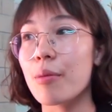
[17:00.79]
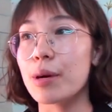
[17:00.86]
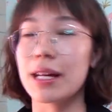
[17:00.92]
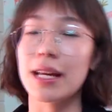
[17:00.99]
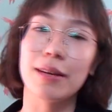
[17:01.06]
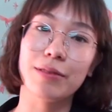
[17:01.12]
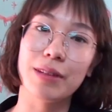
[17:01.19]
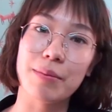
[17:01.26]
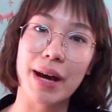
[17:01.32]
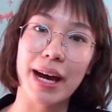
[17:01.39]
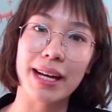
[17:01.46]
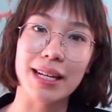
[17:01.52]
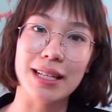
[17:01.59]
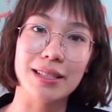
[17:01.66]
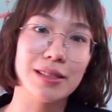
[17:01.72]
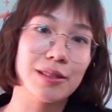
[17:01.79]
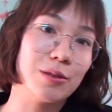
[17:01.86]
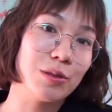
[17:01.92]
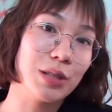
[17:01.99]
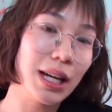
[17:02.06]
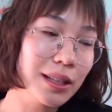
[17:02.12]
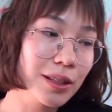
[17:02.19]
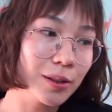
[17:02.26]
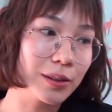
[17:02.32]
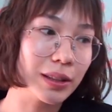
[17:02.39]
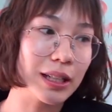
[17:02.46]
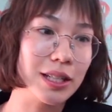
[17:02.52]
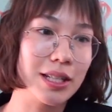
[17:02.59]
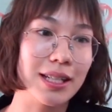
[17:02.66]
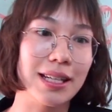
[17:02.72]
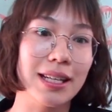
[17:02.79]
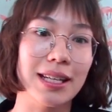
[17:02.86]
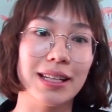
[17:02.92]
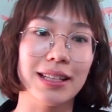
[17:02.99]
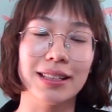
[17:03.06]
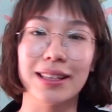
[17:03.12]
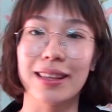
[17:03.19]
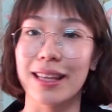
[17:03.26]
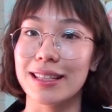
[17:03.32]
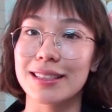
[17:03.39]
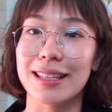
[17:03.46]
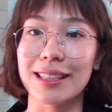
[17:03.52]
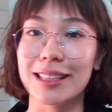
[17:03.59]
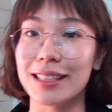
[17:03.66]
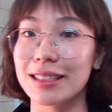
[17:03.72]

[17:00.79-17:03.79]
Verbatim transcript: But if the man is too gentle, then she thinks that